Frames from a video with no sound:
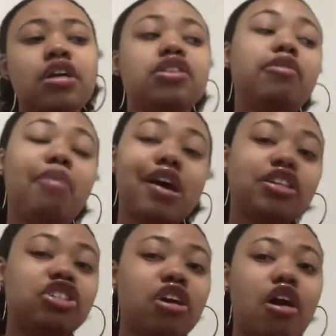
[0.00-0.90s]
The Body
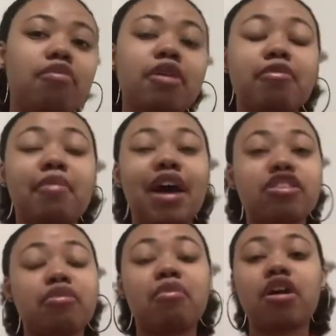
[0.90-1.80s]
Shop and Bath
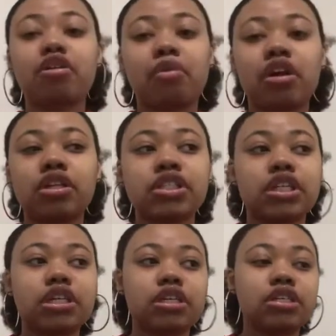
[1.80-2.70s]
and Body Works
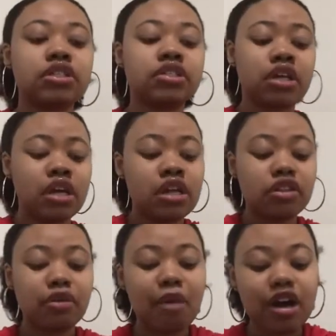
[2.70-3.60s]
is The
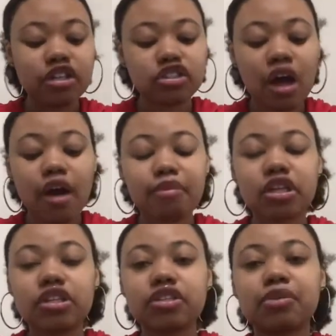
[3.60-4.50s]
Body Shop
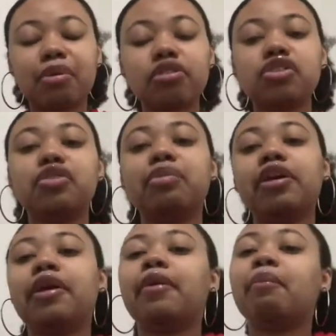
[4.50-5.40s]
is supposed to
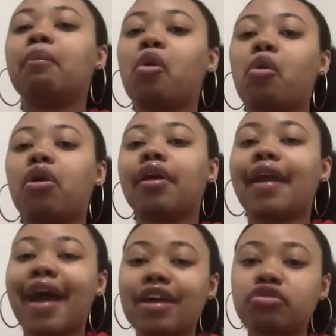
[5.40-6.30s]
be more
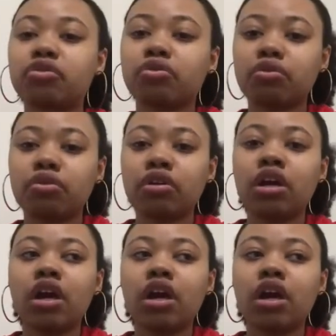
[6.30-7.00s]
natural,